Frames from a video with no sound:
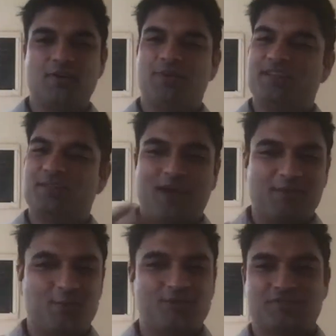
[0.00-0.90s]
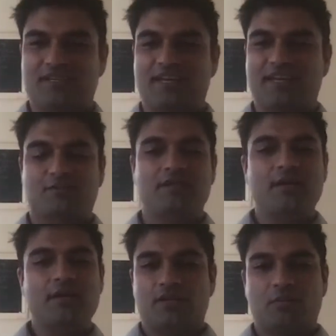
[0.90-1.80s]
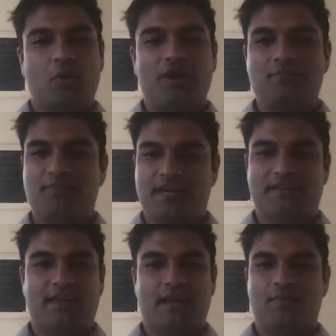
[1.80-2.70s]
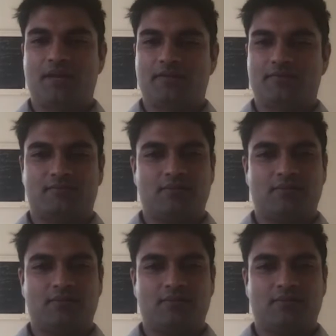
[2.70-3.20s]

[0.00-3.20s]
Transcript: We had the right rules of engagement. So the point being that, I mean,